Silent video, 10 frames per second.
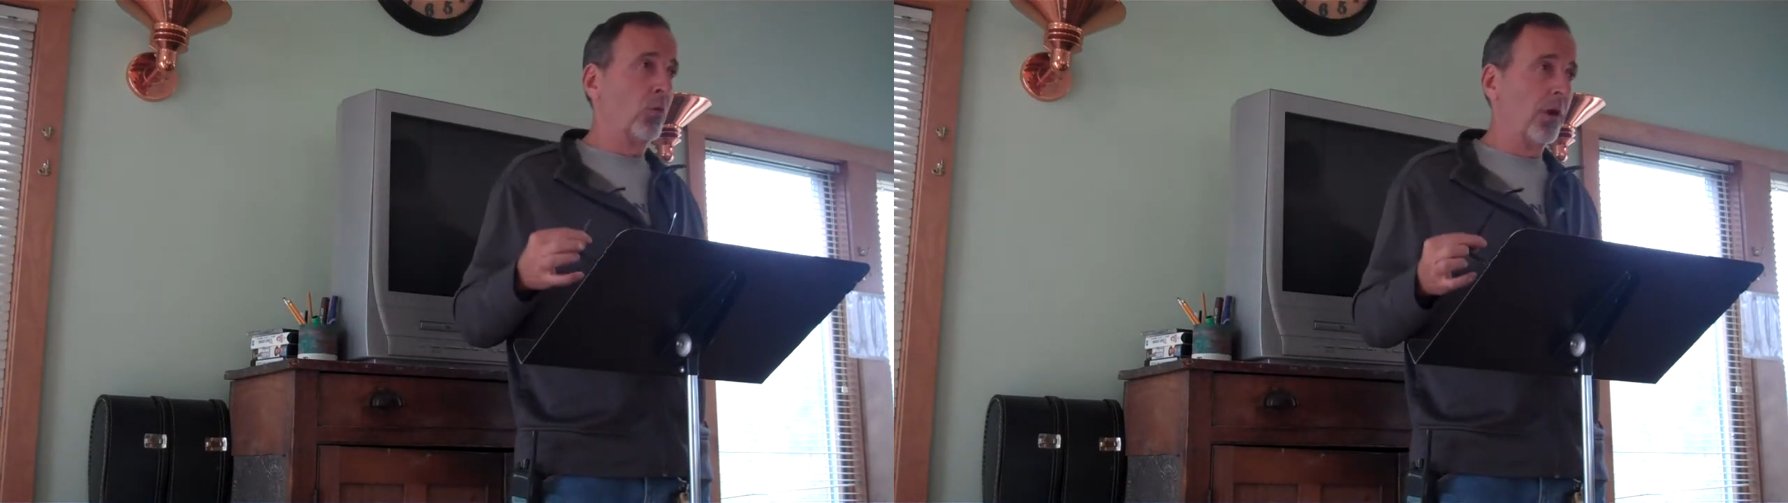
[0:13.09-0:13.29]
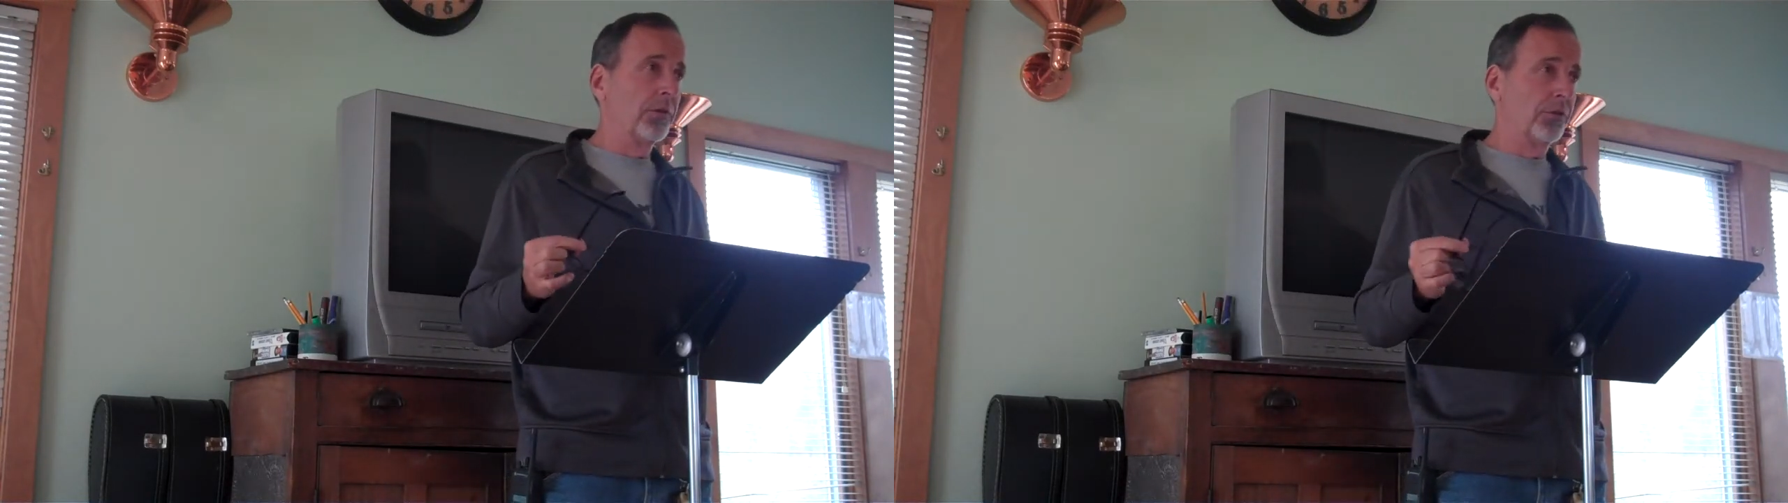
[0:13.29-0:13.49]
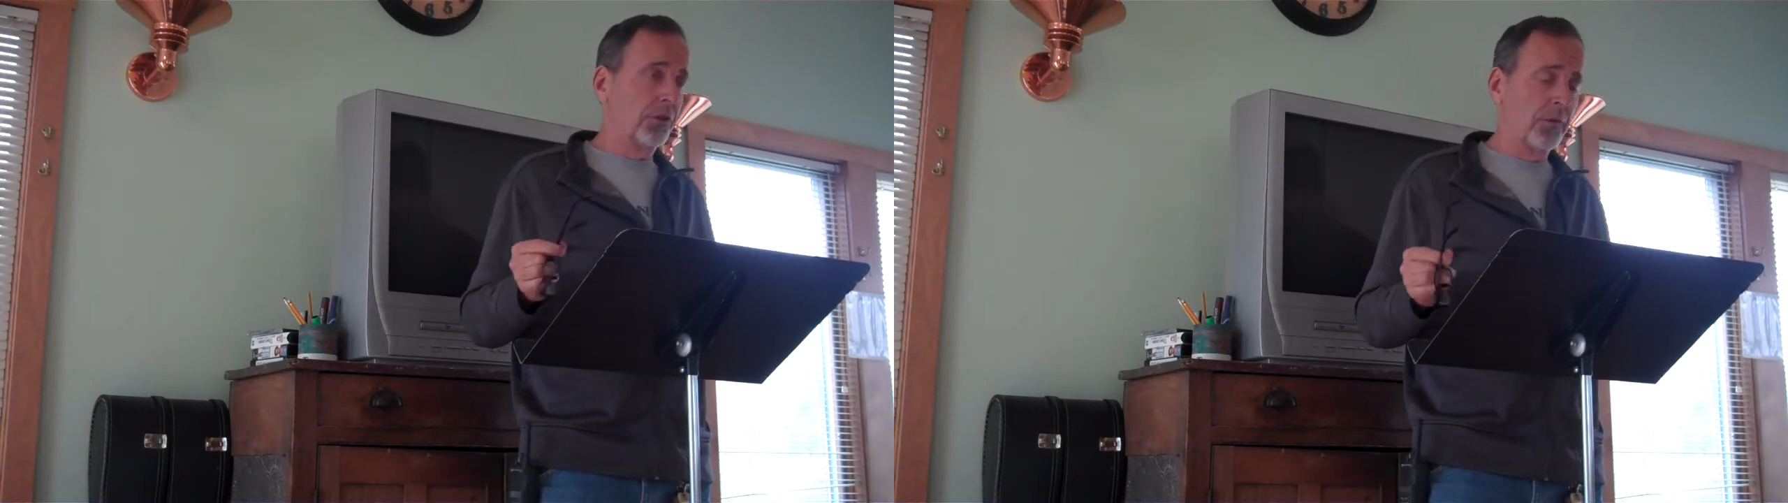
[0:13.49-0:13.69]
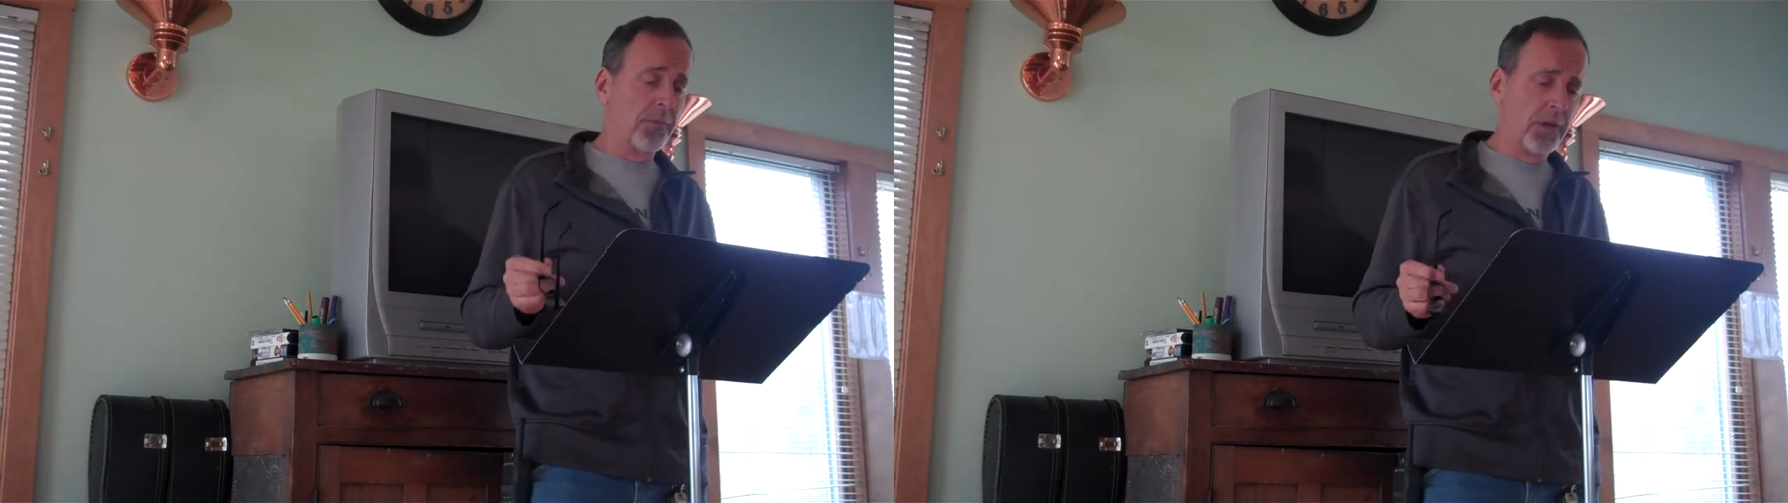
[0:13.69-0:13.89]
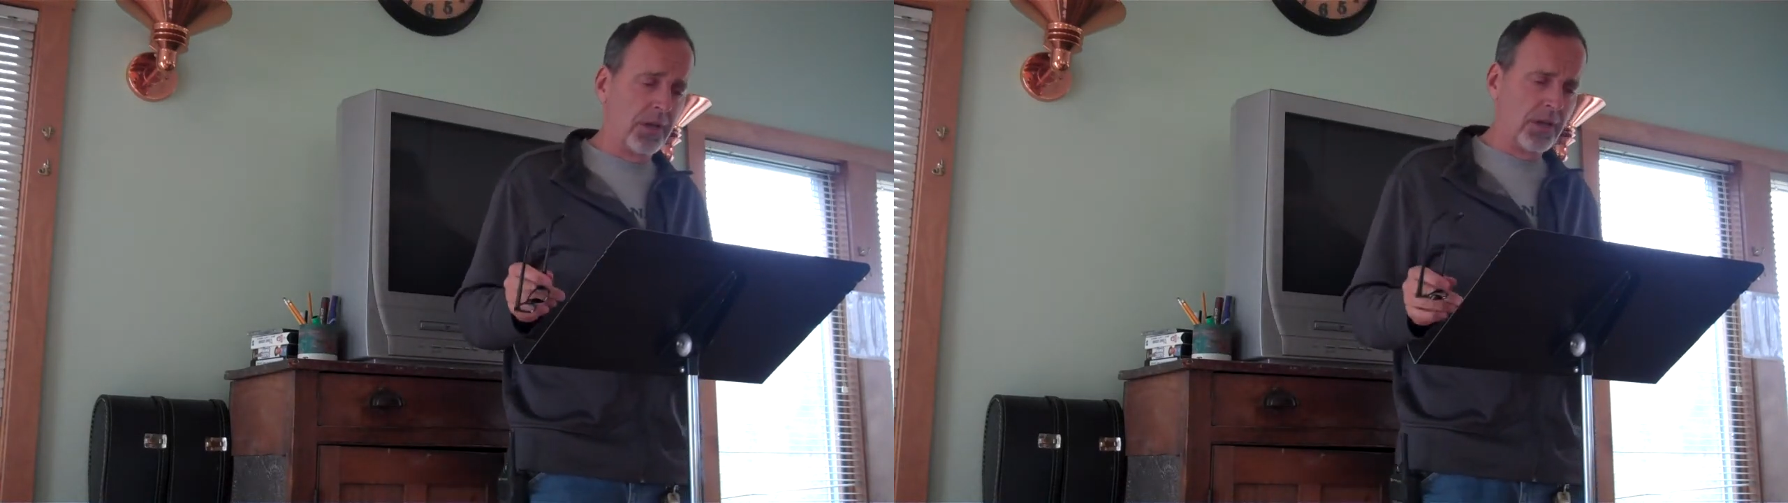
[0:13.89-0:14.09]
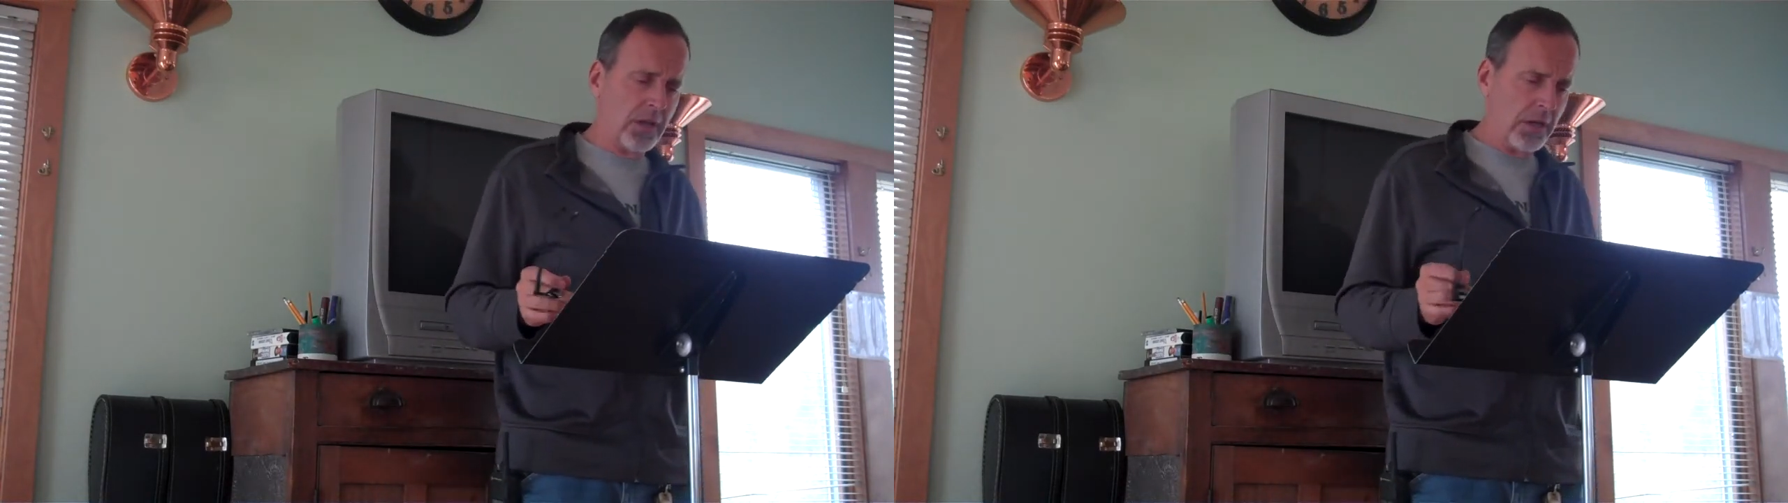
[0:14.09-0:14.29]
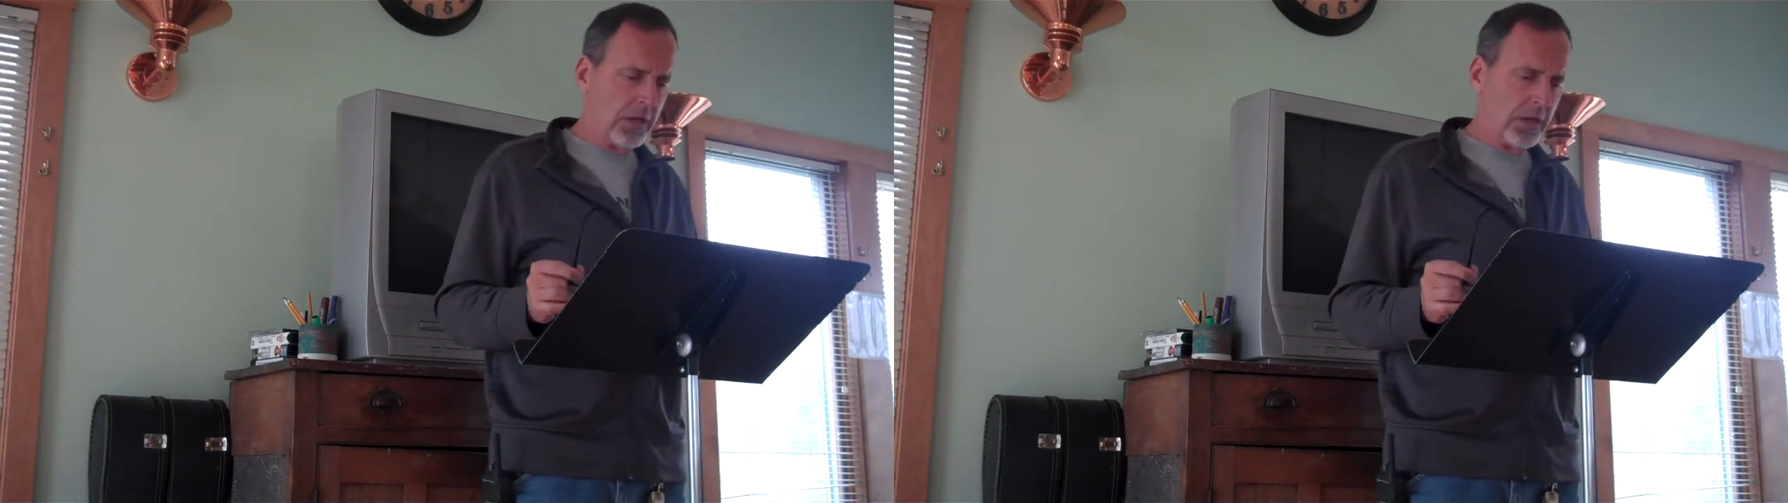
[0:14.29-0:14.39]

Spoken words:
and Wellness Committee